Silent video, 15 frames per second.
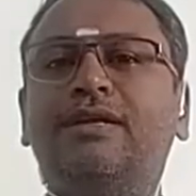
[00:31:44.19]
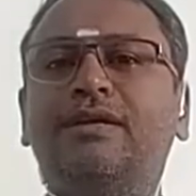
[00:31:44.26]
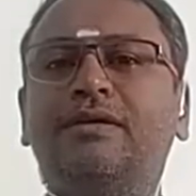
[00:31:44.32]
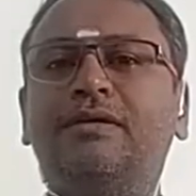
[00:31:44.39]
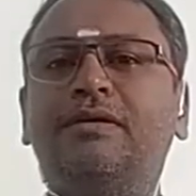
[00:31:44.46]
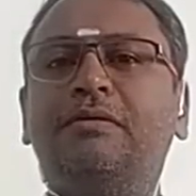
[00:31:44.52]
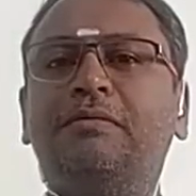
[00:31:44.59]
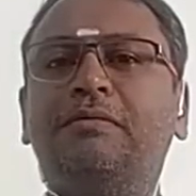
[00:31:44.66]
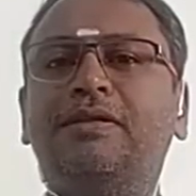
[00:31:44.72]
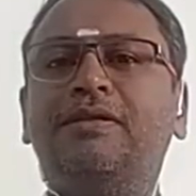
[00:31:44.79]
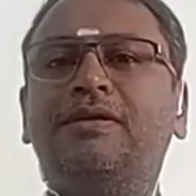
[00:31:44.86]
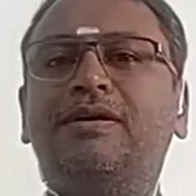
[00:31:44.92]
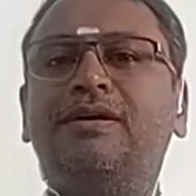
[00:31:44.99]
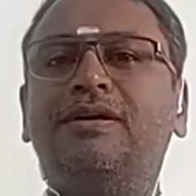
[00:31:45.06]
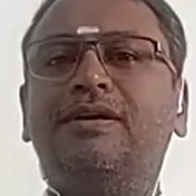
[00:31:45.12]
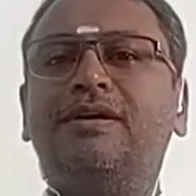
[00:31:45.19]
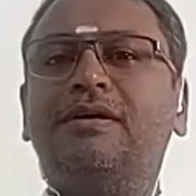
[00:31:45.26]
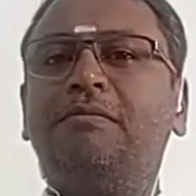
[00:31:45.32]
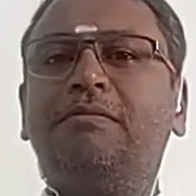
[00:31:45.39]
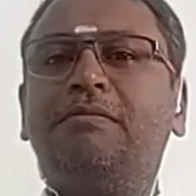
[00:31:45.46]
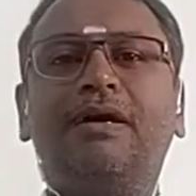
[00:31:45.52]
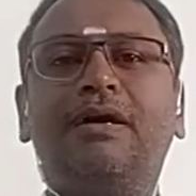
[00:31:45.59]
I mean,
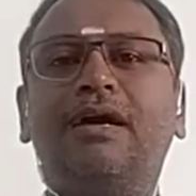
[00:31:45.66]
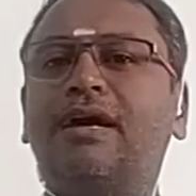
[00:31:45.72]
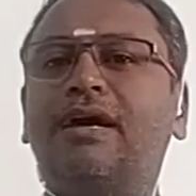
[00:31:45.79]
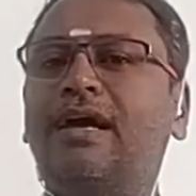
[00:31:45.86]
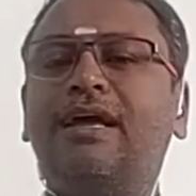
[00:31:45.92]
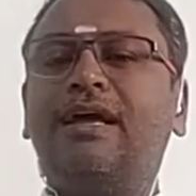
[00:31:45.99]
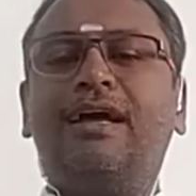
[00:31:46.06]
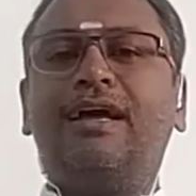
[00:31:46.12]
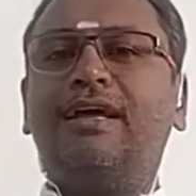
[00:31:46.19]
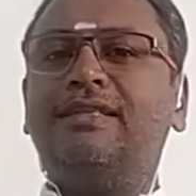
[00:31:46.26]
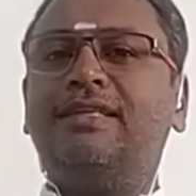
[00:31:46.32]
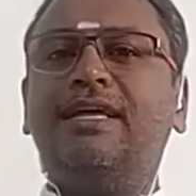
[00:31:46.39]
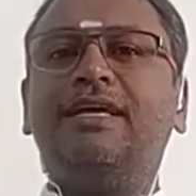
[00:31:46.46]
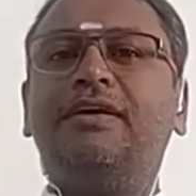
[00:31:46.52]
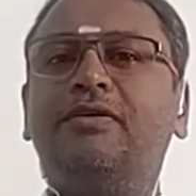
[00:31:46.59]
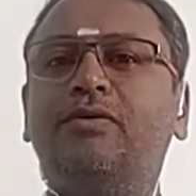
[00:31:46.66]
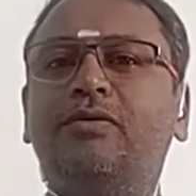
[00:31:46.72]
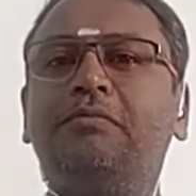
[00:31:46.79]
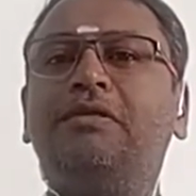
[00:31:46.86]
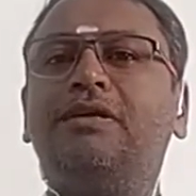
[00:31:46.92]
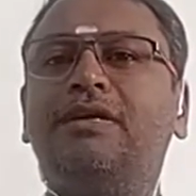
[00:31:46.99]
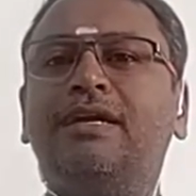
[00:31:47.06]
I think
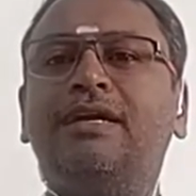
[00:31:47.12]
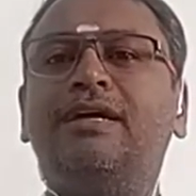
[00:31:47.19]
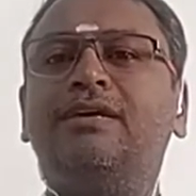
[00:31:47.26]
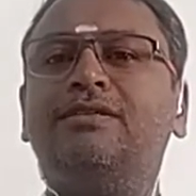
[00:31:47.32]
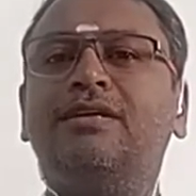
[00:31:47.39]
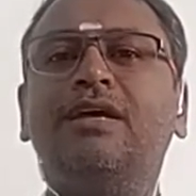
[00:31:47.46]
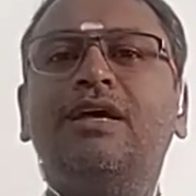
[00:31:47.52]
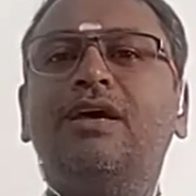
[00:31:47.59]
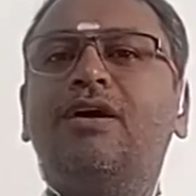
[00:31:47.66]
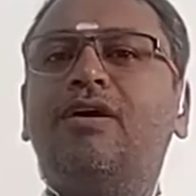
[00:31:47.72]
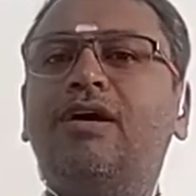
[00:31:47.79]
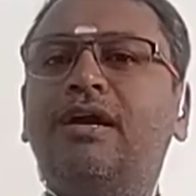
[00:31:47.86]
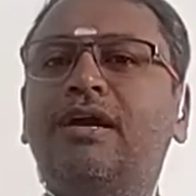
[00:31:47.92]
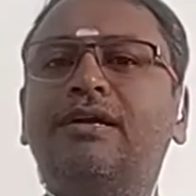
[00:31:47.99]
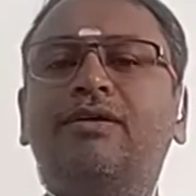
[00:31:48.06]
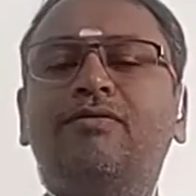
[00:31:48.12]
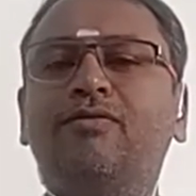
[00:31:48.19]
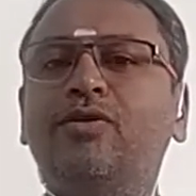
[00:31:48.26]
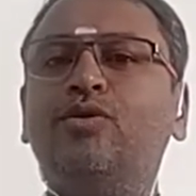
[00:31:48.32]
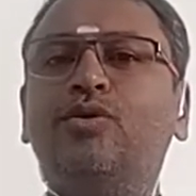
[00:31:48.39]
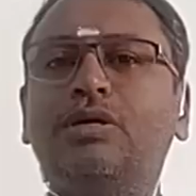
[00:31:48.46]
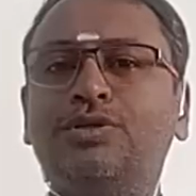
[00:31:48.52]
the readers and the
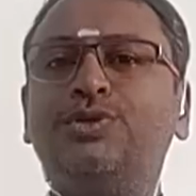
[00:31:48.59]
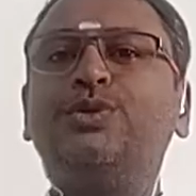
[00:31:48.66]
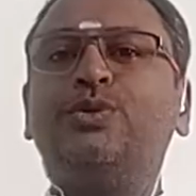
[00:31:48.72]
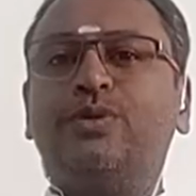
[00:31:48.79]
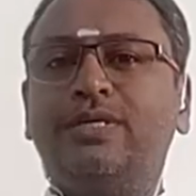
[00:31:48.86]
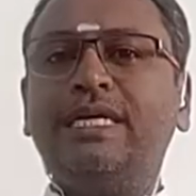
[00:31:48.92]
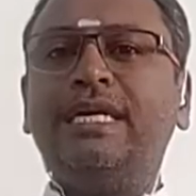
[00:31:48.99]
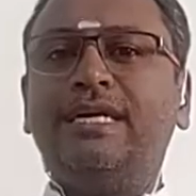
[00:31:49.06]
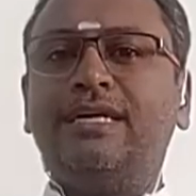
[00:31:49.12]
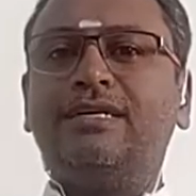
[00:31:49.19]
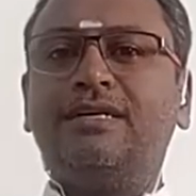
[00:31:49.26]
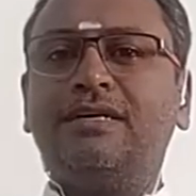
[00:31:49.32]
viewers should read it.